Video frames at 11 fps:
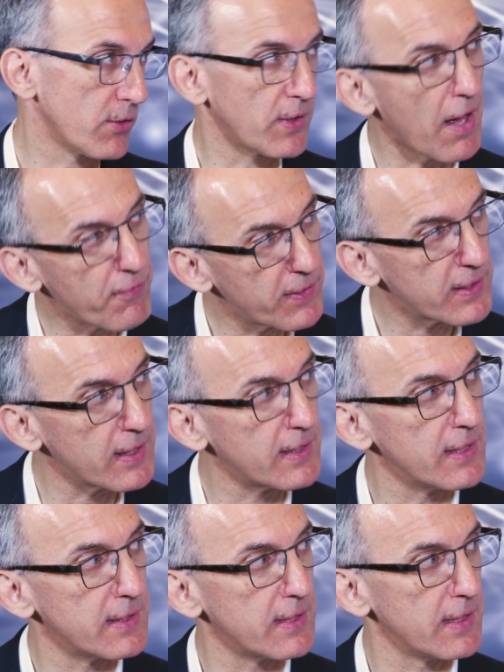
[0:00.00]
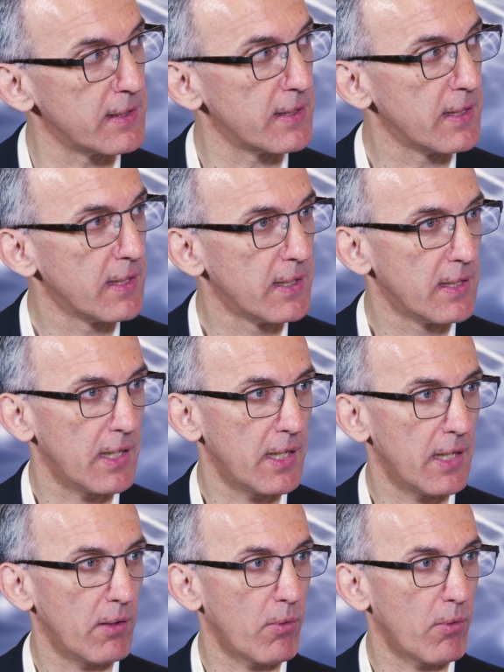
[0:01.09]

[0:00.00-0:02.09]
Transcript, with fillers: So definitely this is uh,